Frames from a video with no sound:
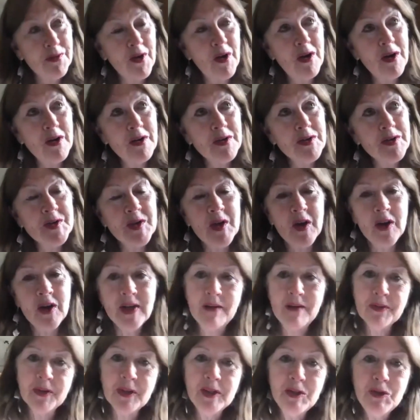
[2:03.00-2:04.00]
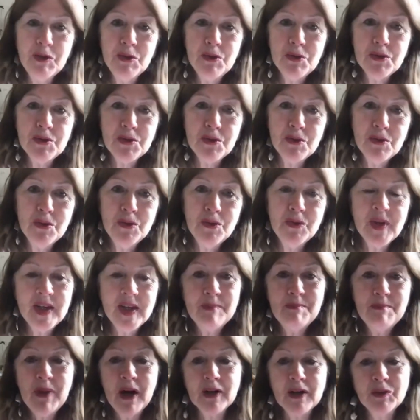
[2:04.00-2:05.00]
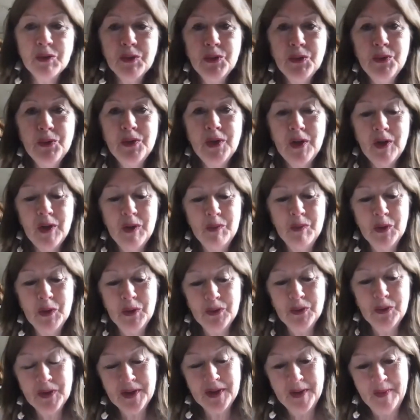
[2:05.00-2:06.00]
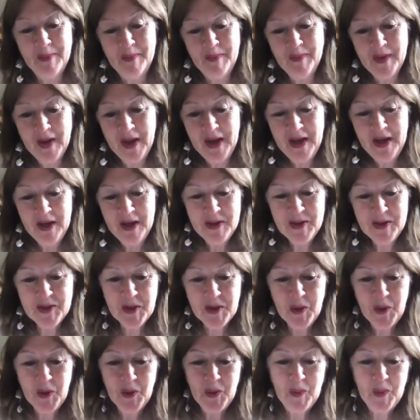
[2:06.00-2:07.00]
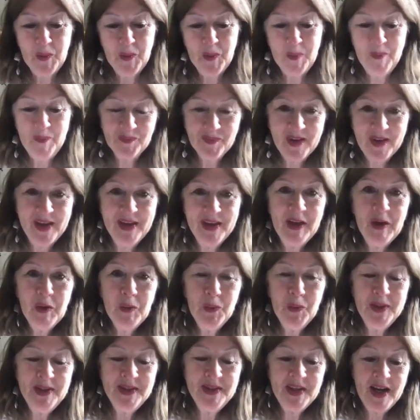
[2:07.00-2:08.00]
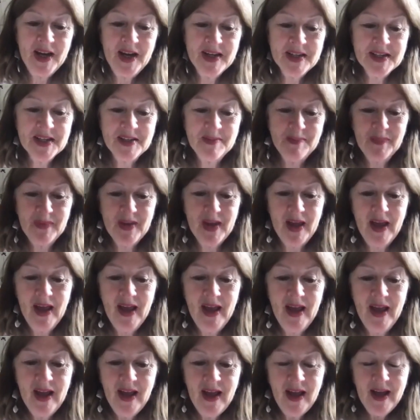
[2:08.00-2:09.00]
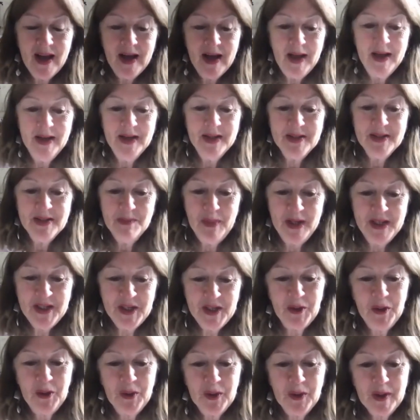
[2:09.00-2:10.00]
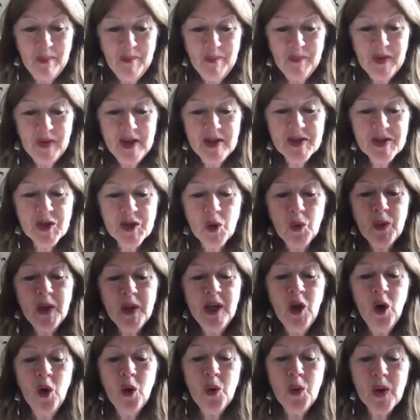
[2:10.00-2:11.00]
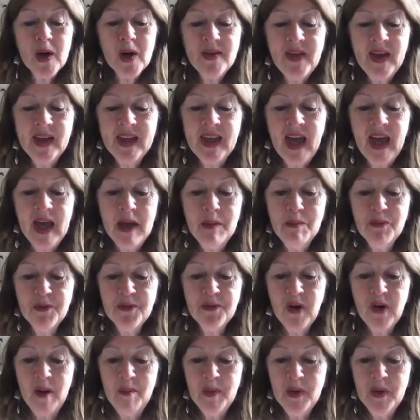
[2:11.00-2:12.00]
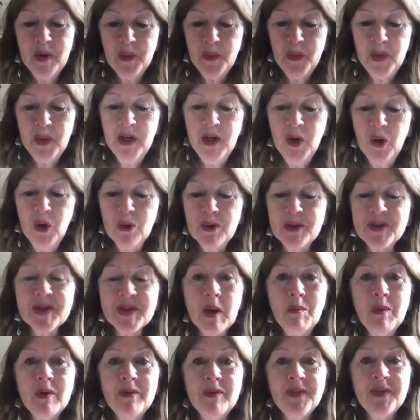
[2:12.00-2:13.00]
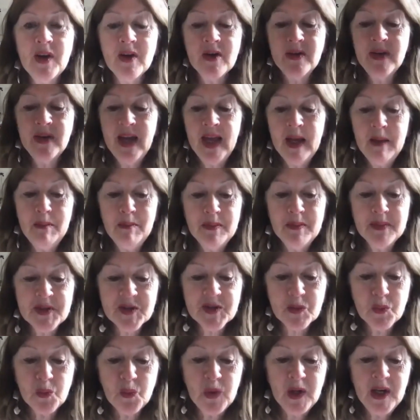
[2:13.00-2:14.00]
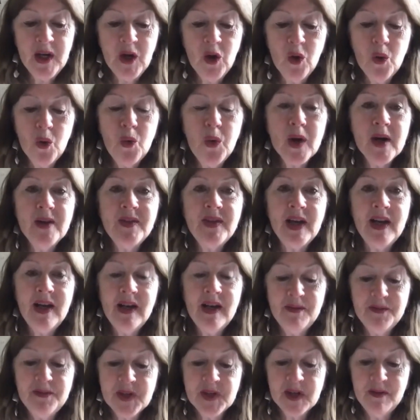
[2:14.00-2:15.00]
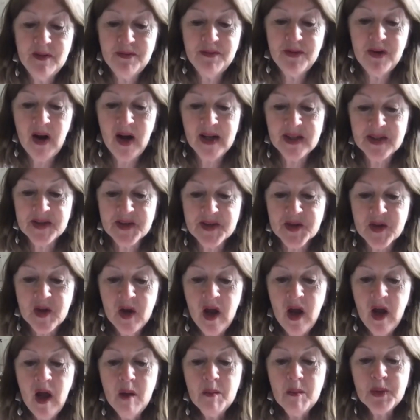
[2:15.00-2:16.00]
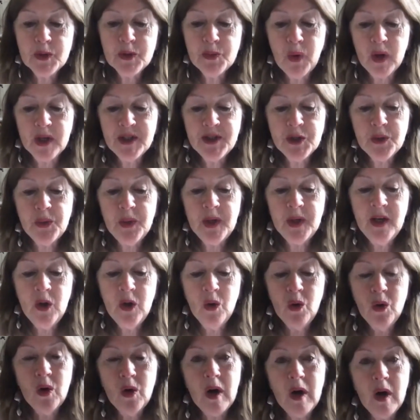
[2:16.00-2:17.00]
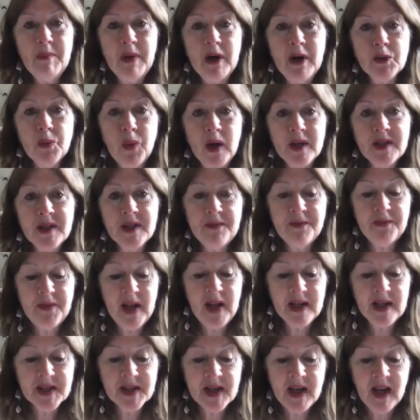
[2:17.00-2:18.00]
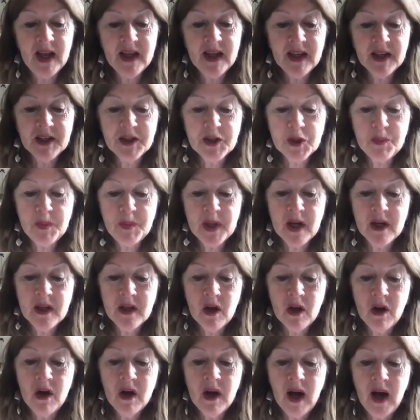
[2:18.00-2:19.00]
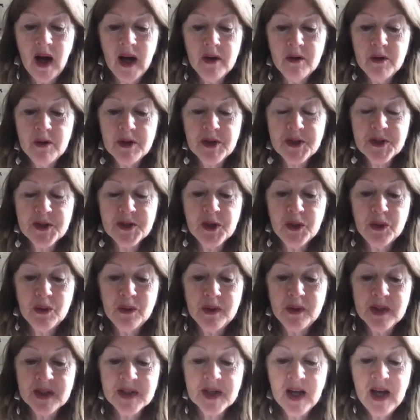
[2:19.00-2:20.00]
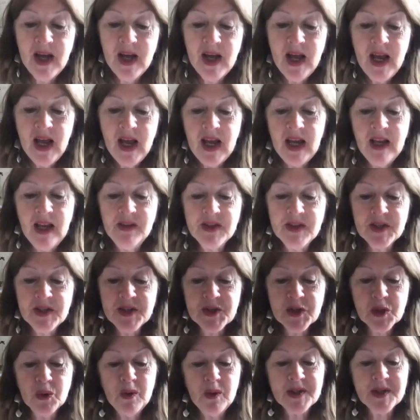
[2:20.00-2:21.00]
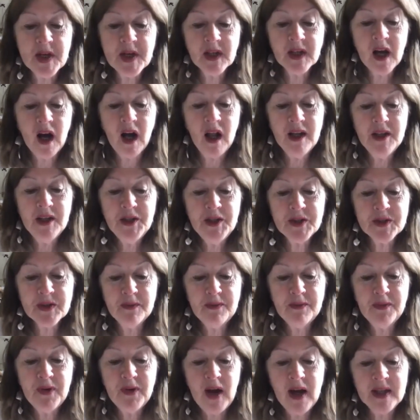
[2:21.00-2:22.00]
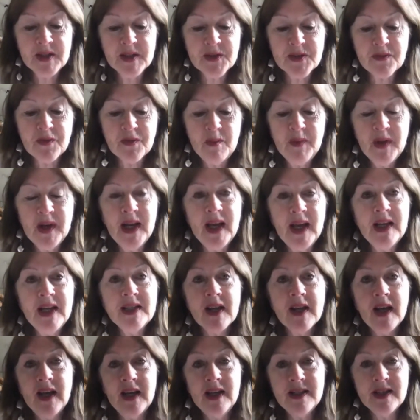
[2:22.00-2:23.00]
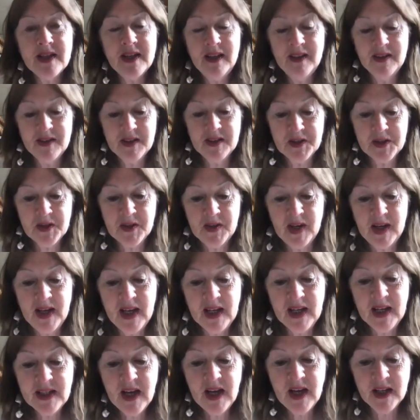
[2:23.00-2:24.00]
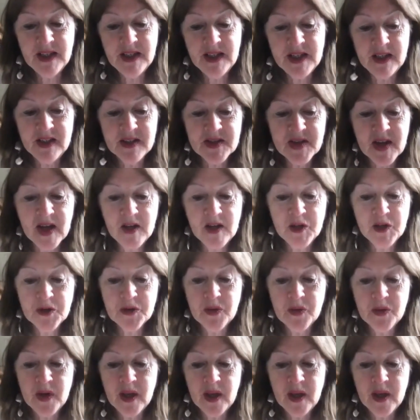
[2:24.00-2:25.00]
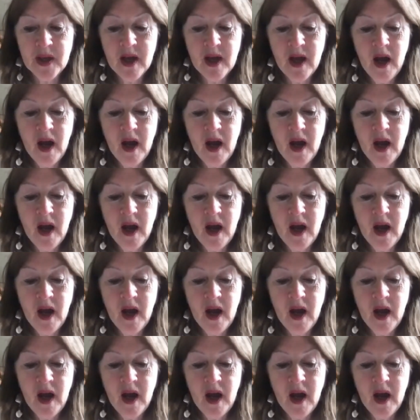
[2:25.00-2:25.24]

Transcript: France, en Afrique du Sud et partout dans le monde. So, with that, my talk. So we know where they came from. We know some of their names. We know where they lived in France. But what do we know about what it felt like to be a young Irish student in the schools and colleges of France from the late 18th to the late 19th century?